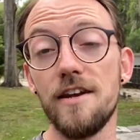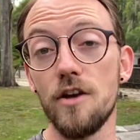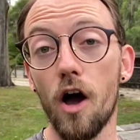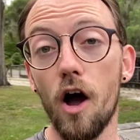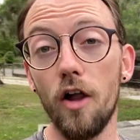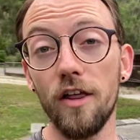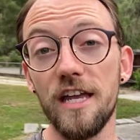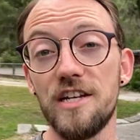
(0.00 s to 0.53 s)

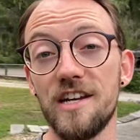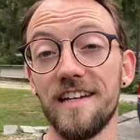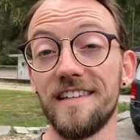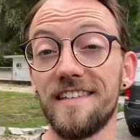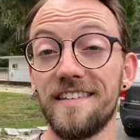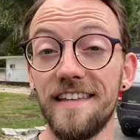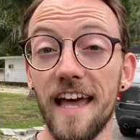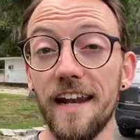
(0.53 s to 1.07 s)
knowledge,
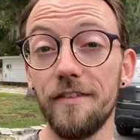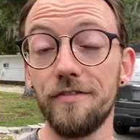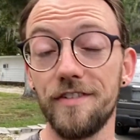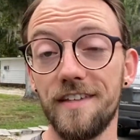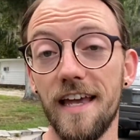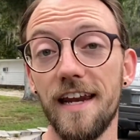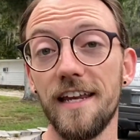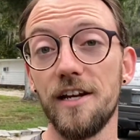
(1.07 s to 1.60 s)
instead of
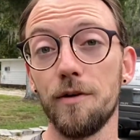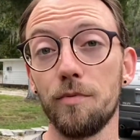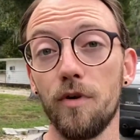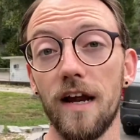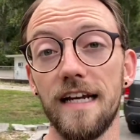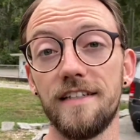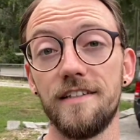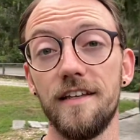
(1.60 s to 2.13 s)
setting your
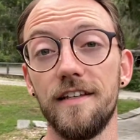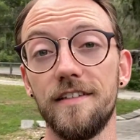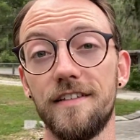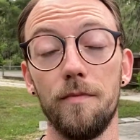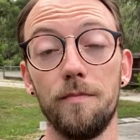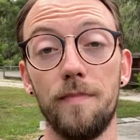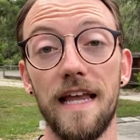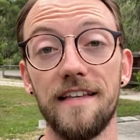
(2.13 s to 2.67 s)
prices
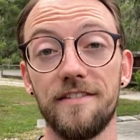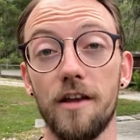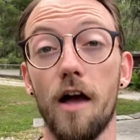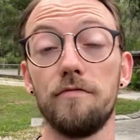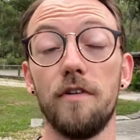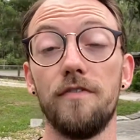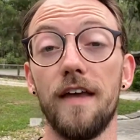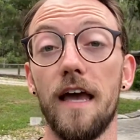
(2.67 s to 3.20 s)
based off
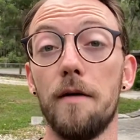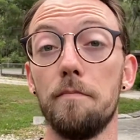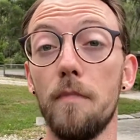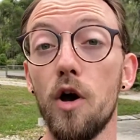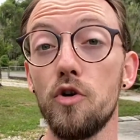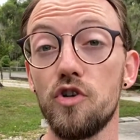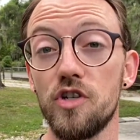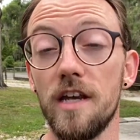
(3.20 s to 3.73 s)
of
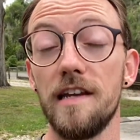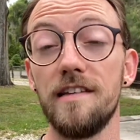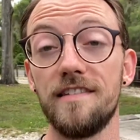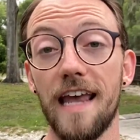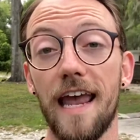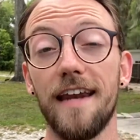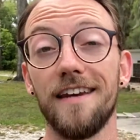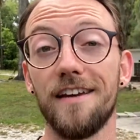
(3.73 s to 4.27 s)
emotions
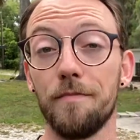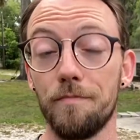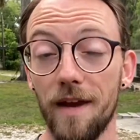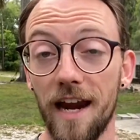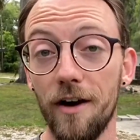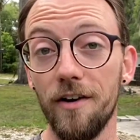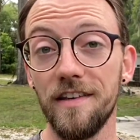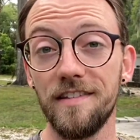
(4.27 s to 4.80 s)
and
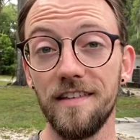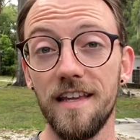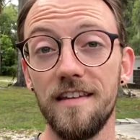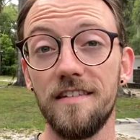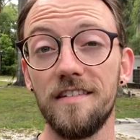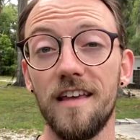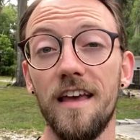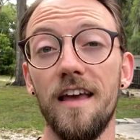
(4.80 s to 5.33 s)

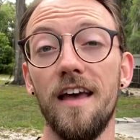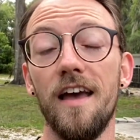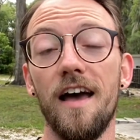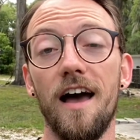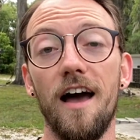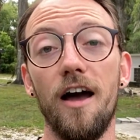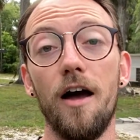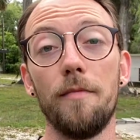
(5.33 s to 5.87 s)
comparisons.
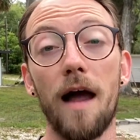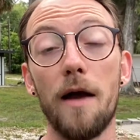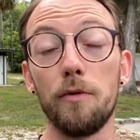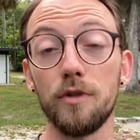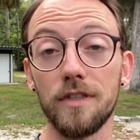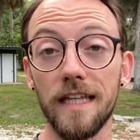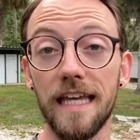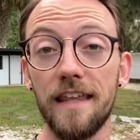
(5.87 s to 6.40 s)
I
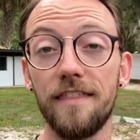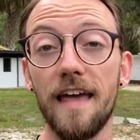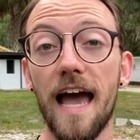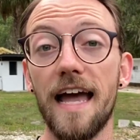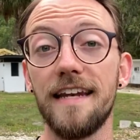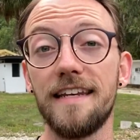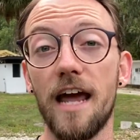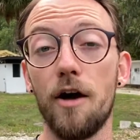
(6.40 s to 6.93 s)
will link
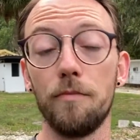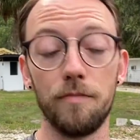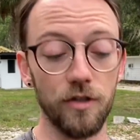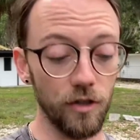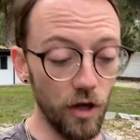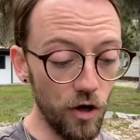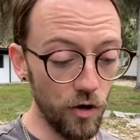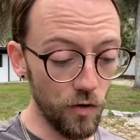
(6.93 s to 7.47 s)
that down
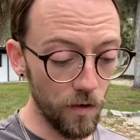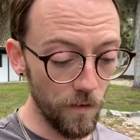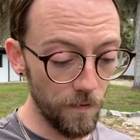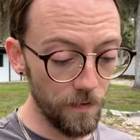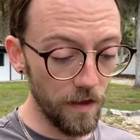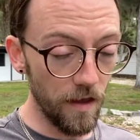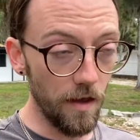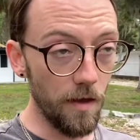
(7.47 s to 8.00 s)
below.
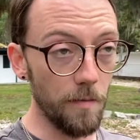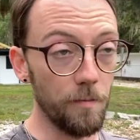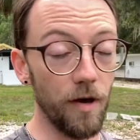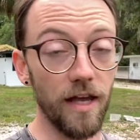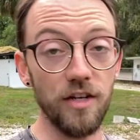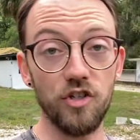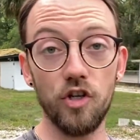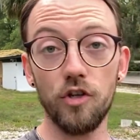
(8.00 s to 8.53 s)

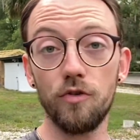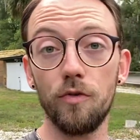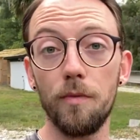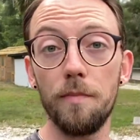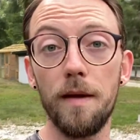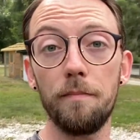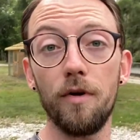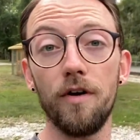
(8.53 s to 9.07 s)
But just
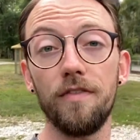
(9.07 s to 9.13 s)
remember